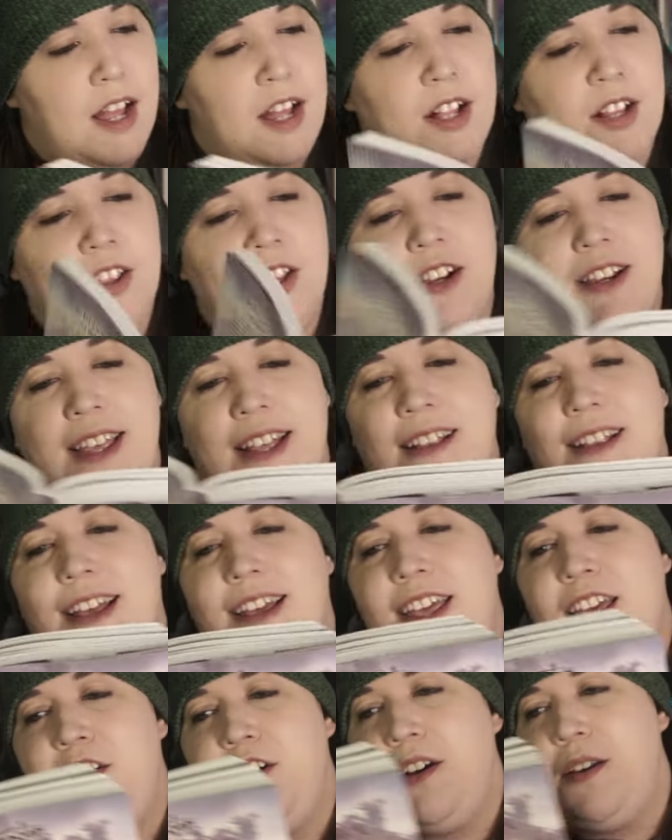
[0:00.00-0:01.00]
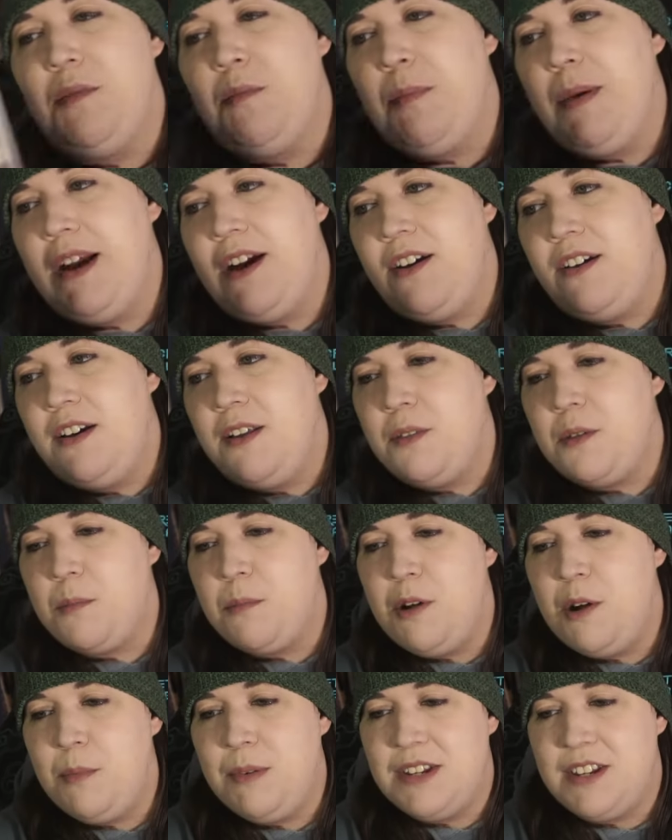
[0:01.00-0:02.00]
Looking like he couldn't bear another
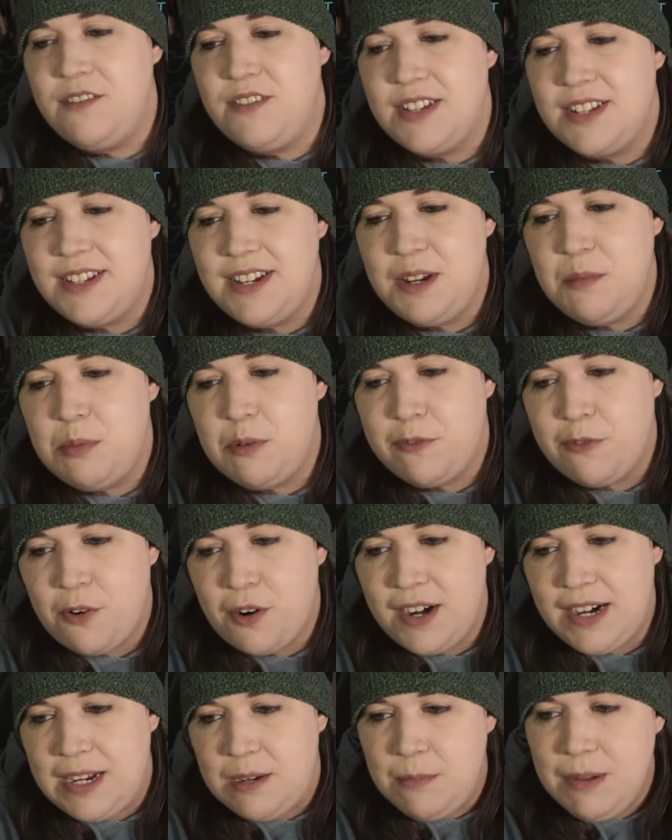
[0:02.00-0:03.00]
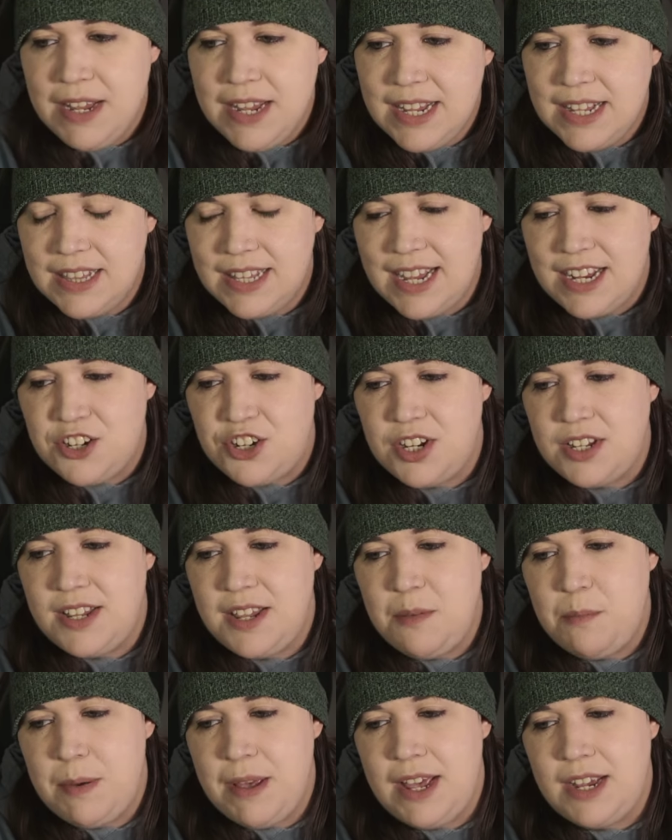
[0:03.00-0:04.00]
moment of the scene before him, Lan
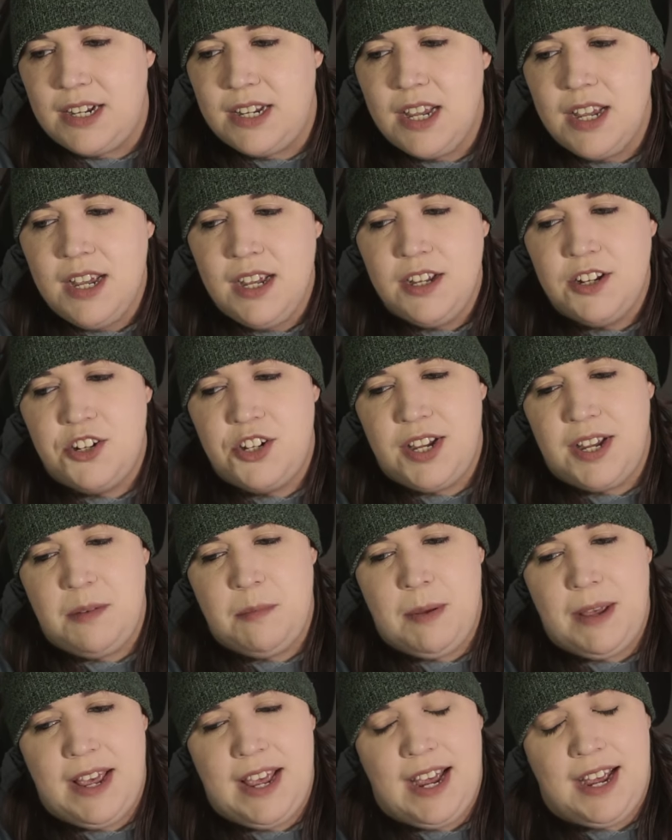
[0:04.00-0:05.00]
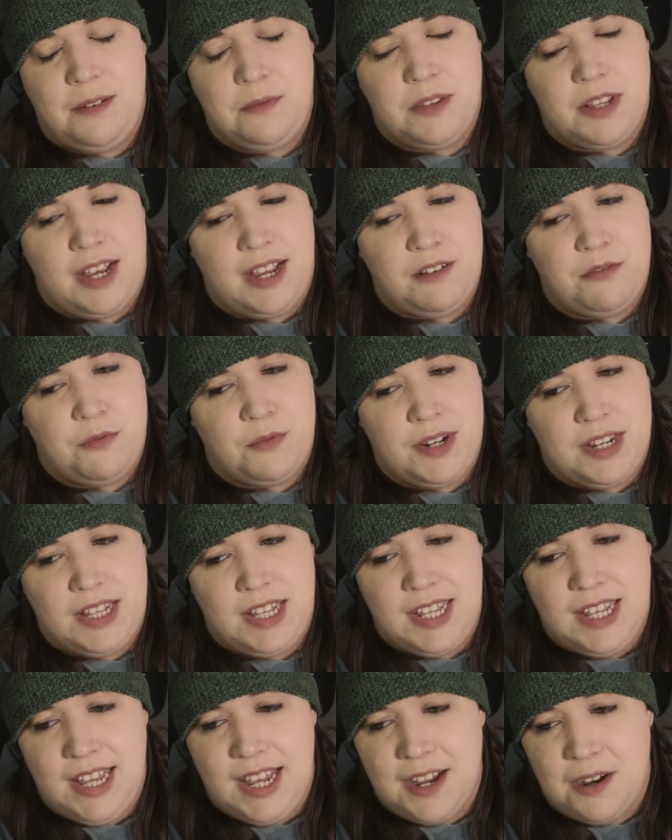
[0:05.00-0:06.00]
Jingyi begged, "Chanbei, I, I
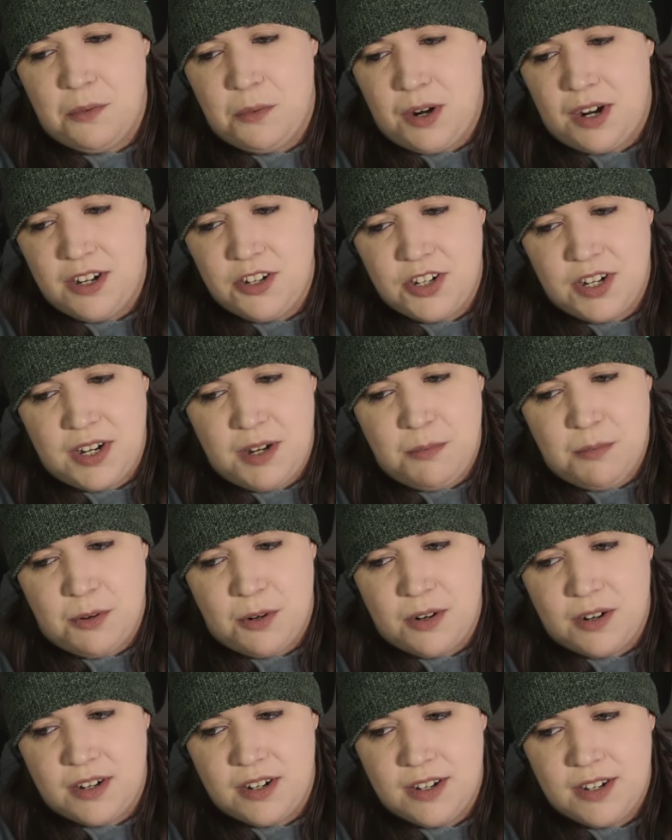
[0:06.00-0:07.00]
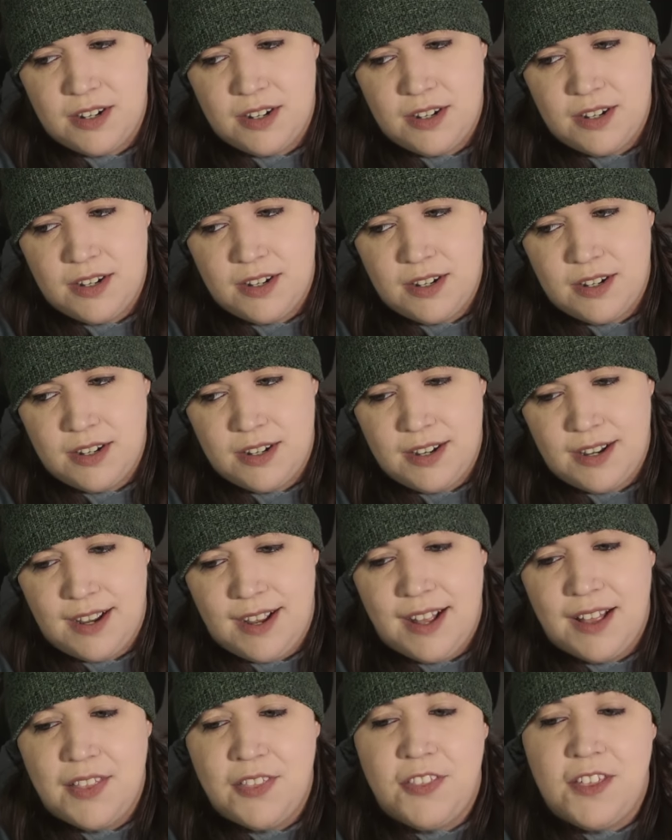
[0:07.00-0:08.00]
really can't watch anymore."
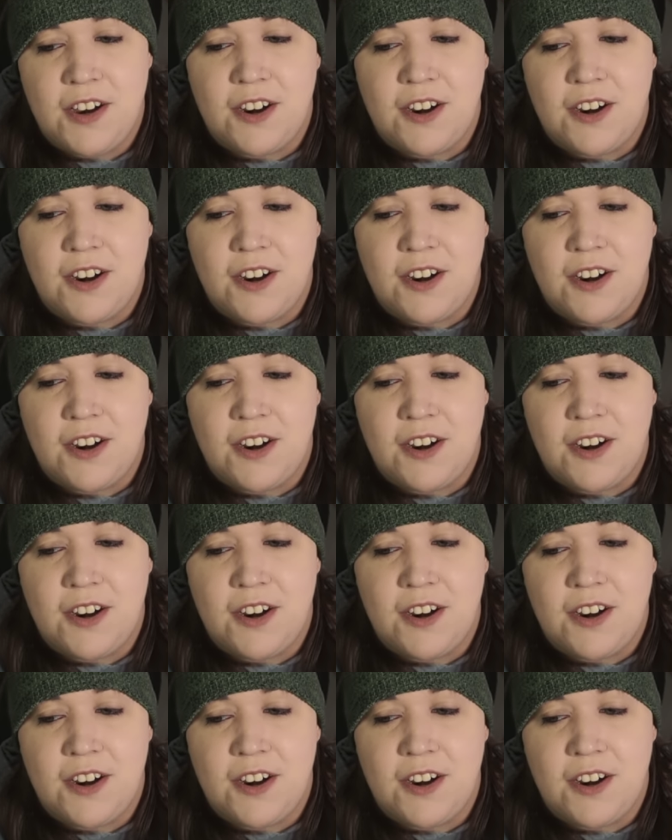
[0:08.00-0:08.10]
"There